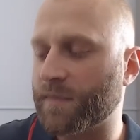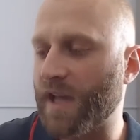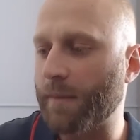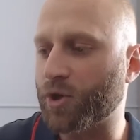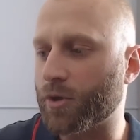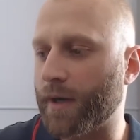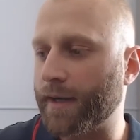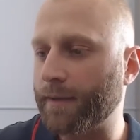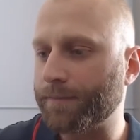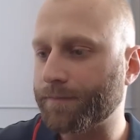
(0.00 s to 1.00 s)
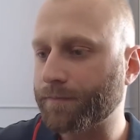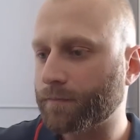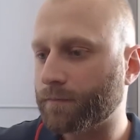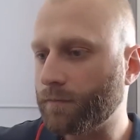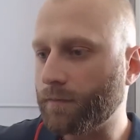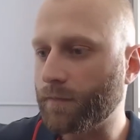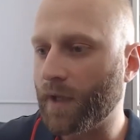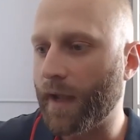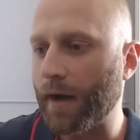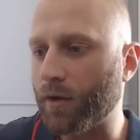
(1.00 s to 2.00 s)
type of trade,
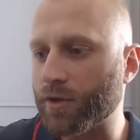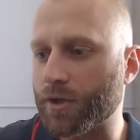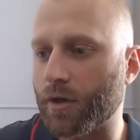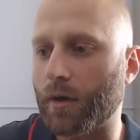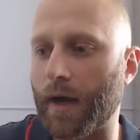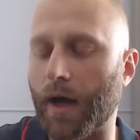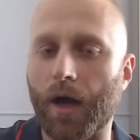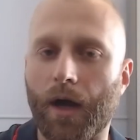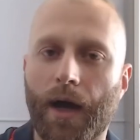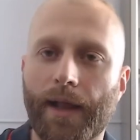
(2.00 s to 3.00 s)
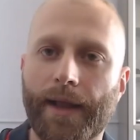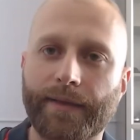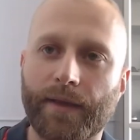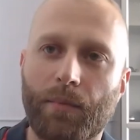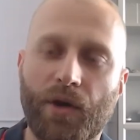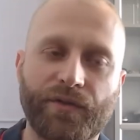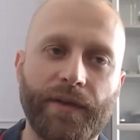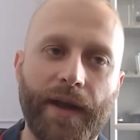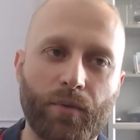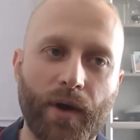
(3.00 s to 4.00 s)
and also uh, I like the
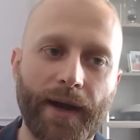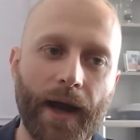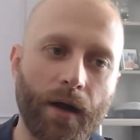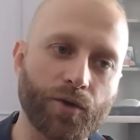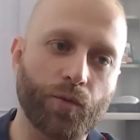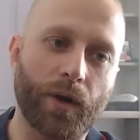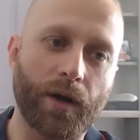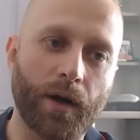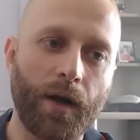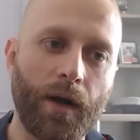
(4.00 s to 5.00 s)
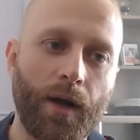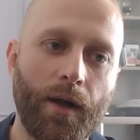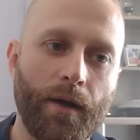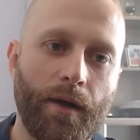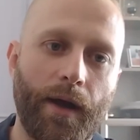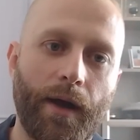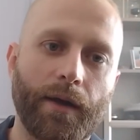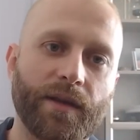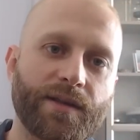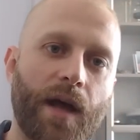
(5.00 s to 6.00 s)
multi-day breakouts where uh,
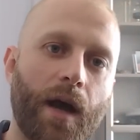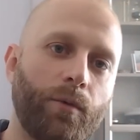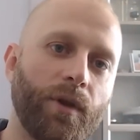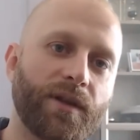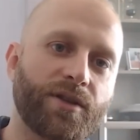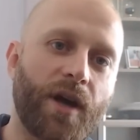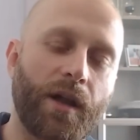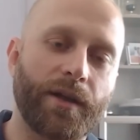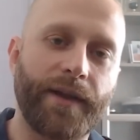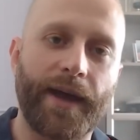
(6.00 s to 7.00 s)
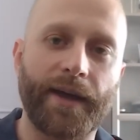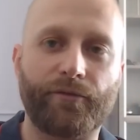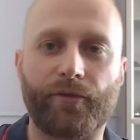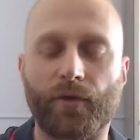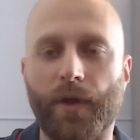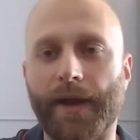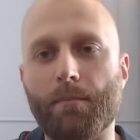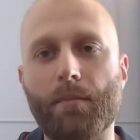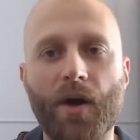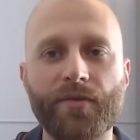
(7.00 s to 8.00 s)
the stock will consolidate for like a
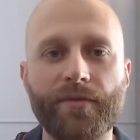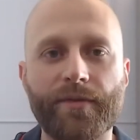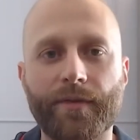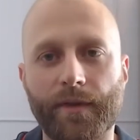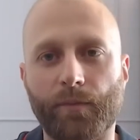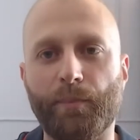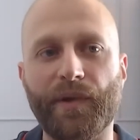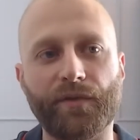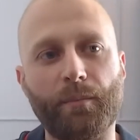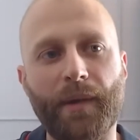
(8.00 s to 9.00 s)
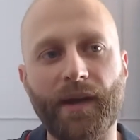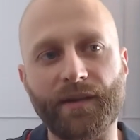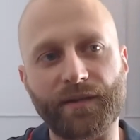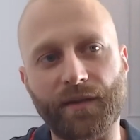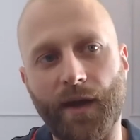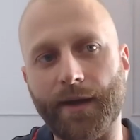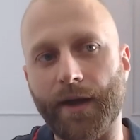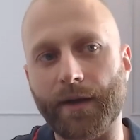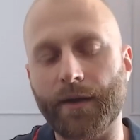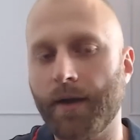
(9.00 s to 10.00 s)
month, build a base, and
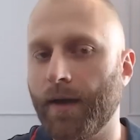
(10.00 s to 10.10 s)
then